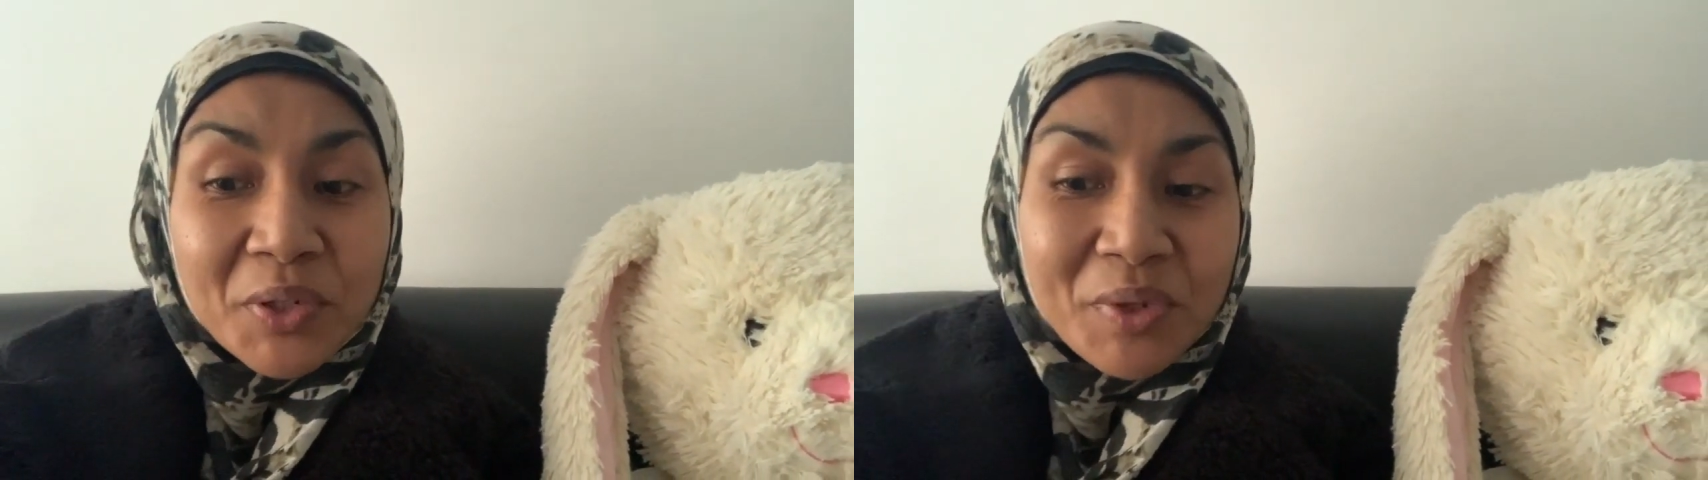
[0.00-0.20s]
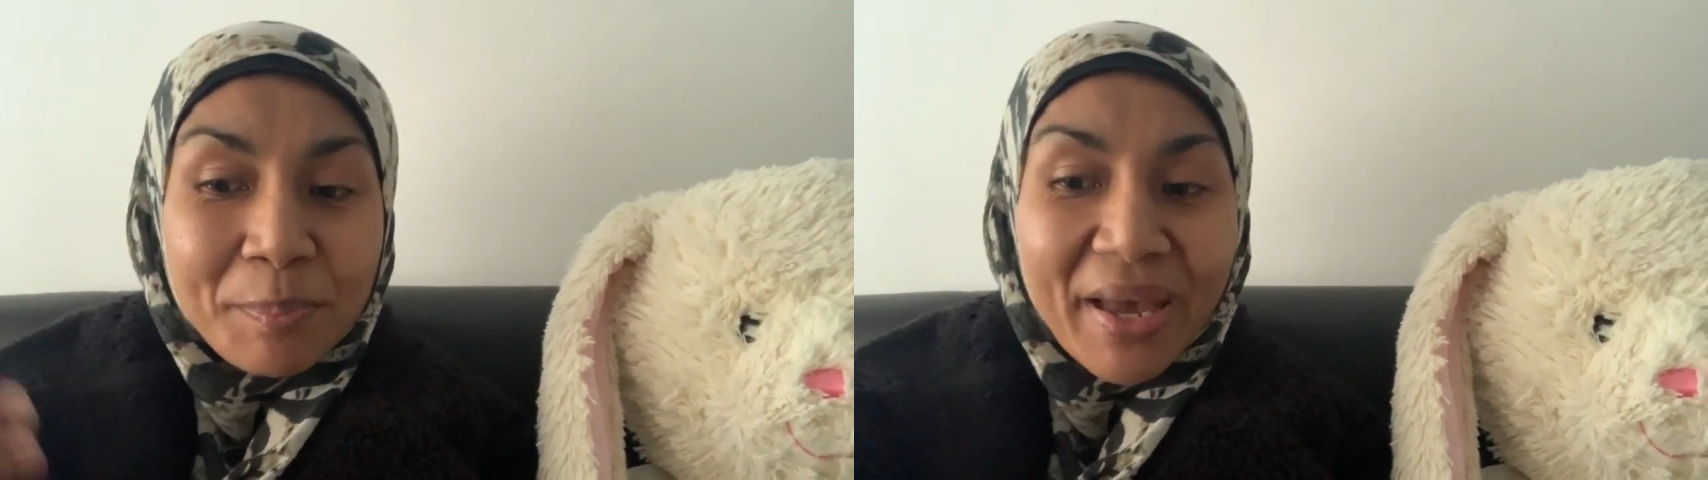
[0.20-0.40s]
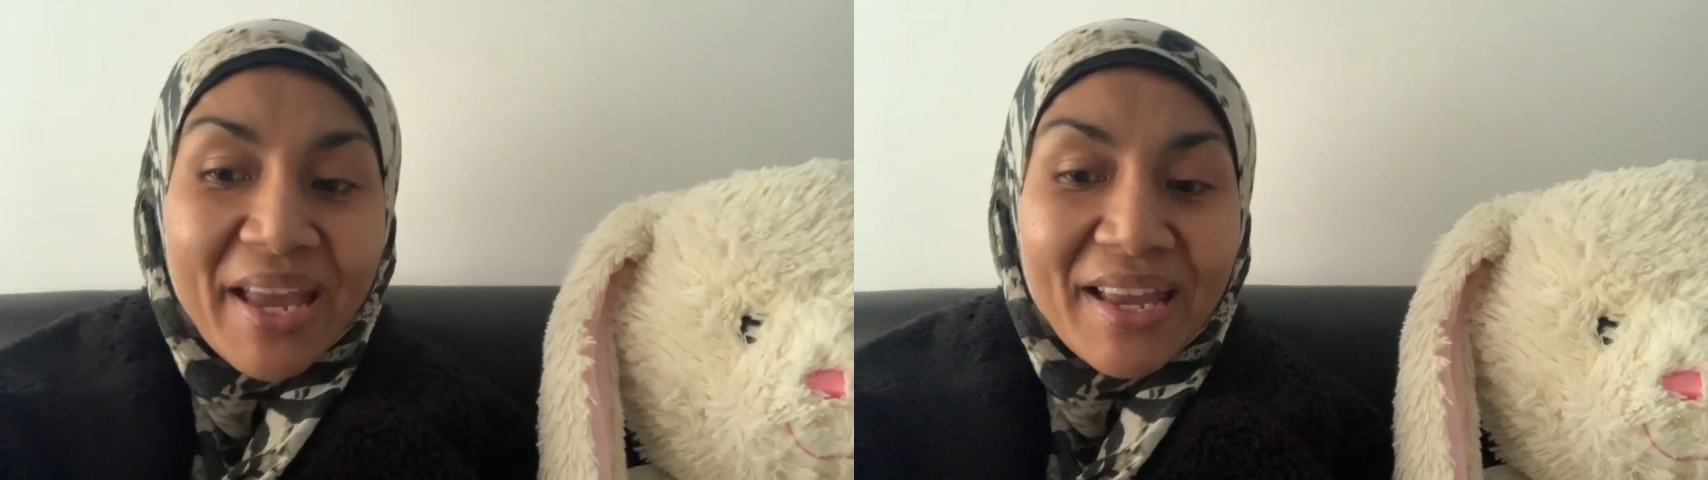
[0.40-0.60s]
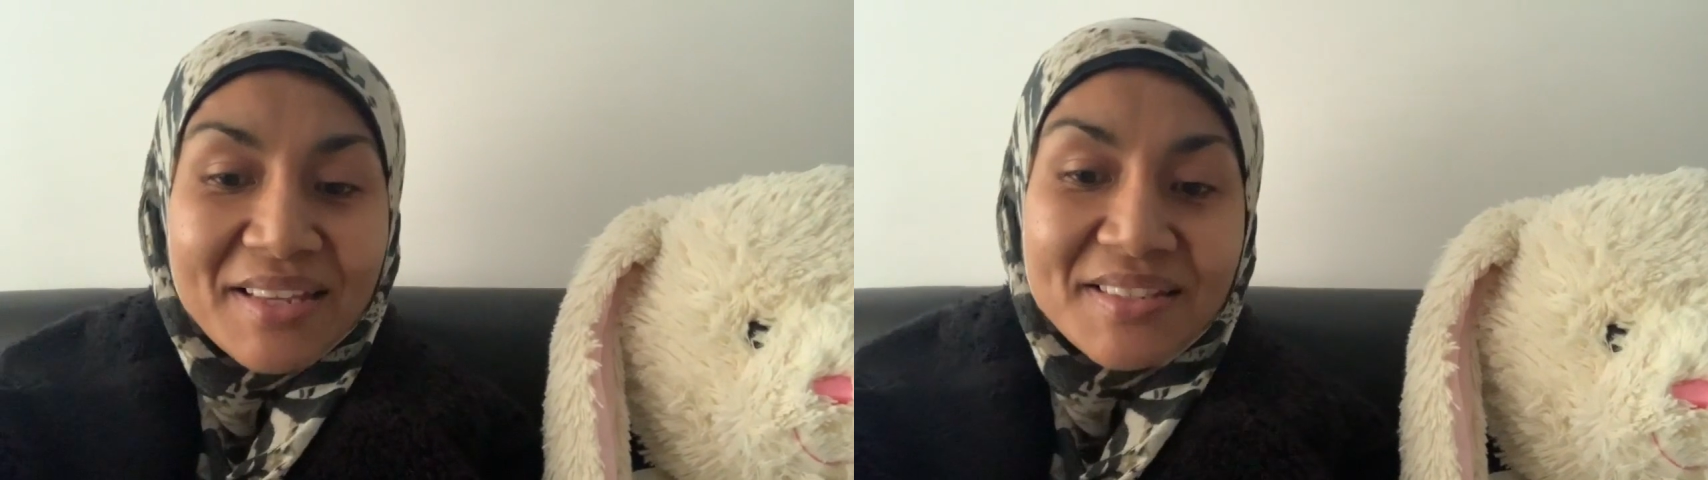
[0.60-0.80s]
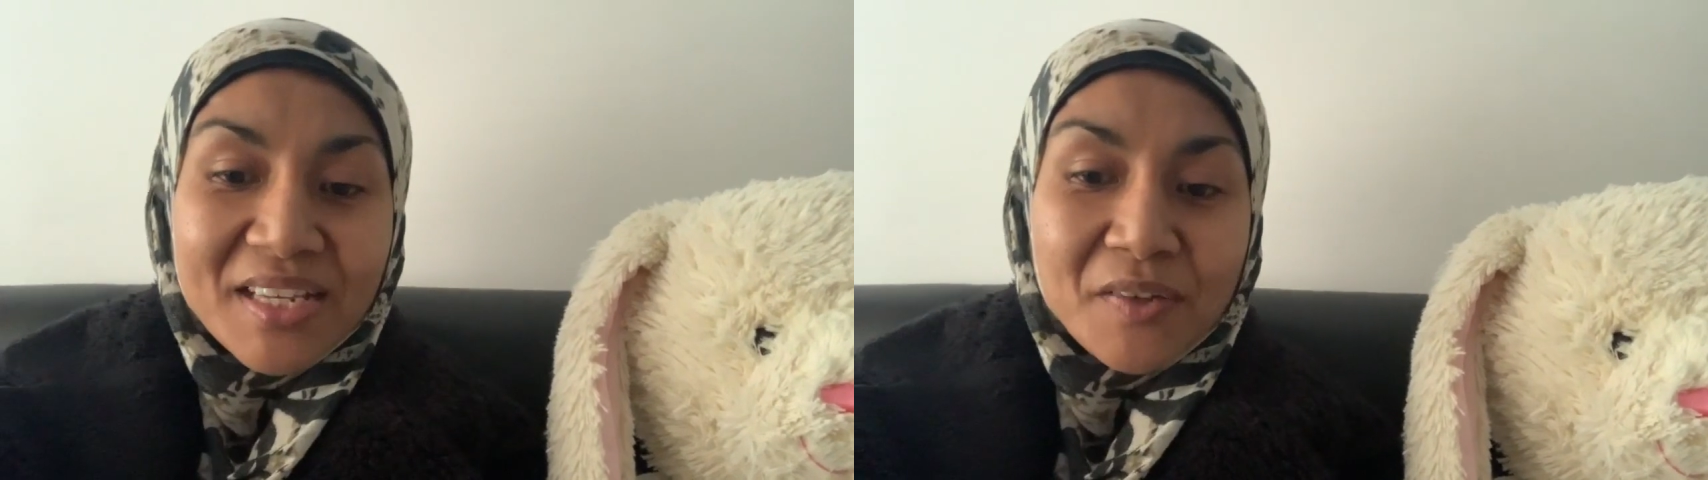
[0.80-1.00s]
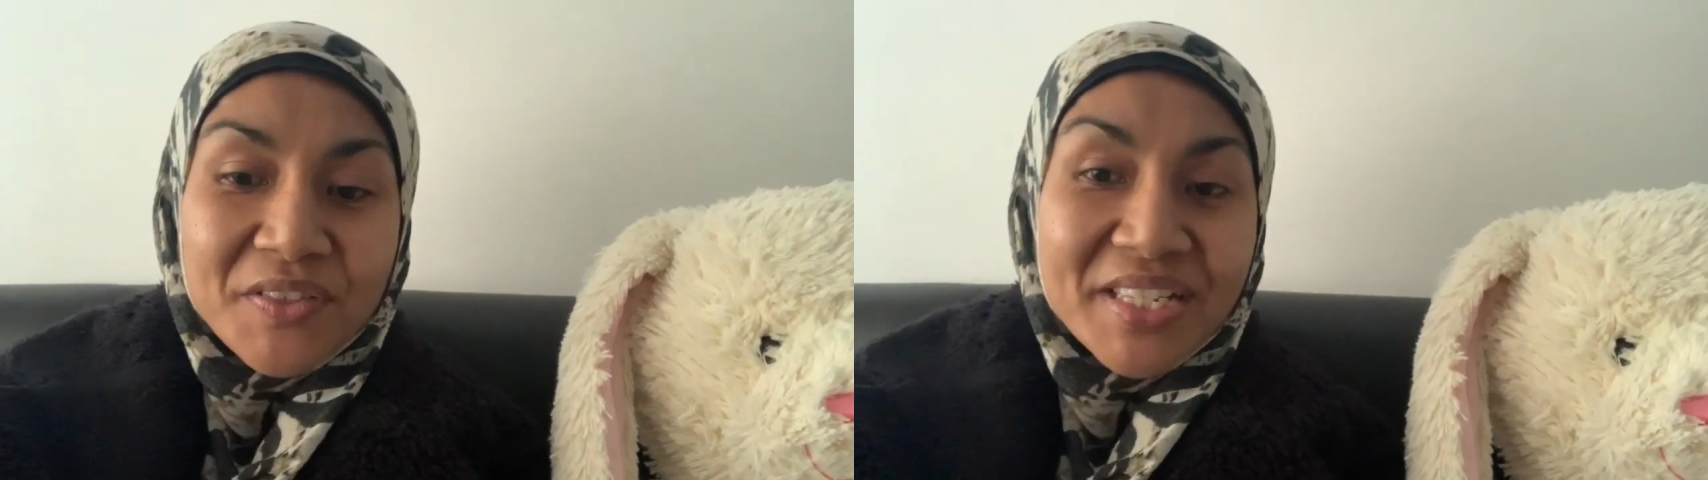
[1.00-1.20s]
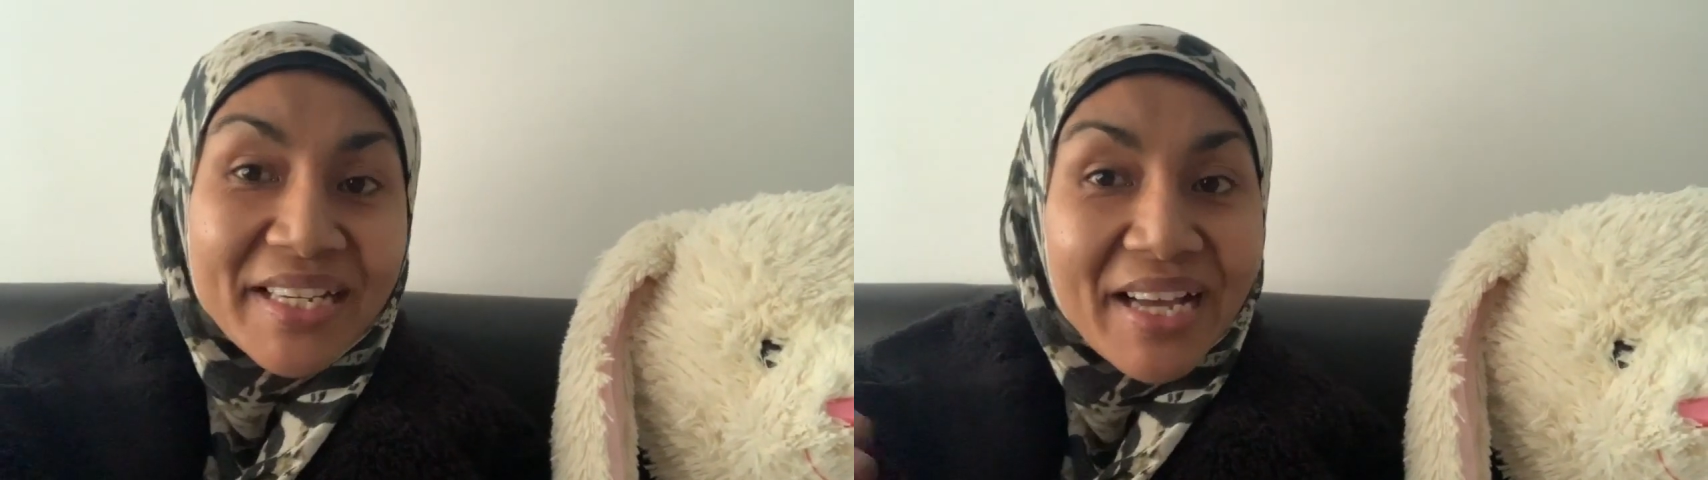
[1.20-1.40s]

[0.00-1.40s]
we pay ourselves to